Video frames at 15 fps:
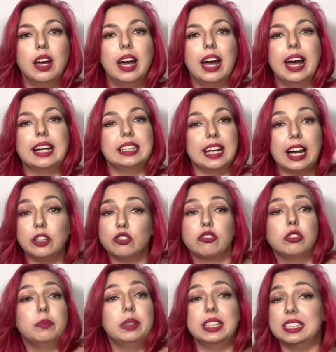A
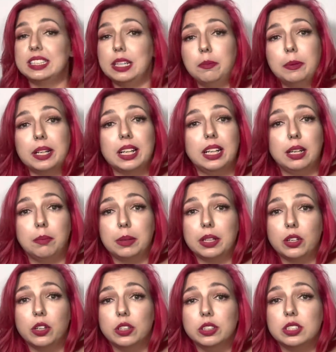tantrum is typically
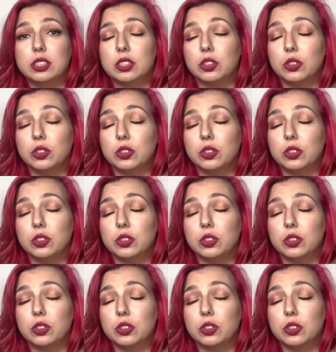because